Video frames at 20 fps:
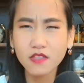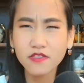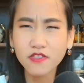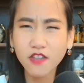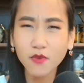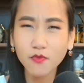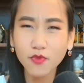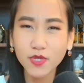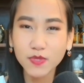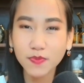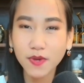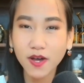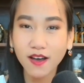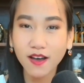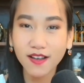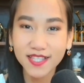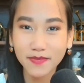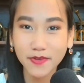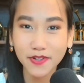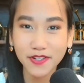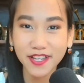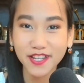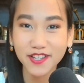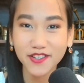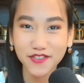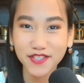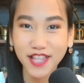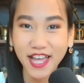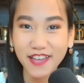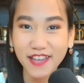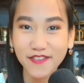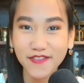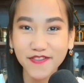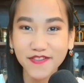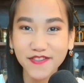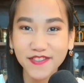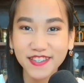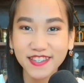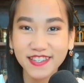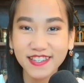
thought was possible in your life.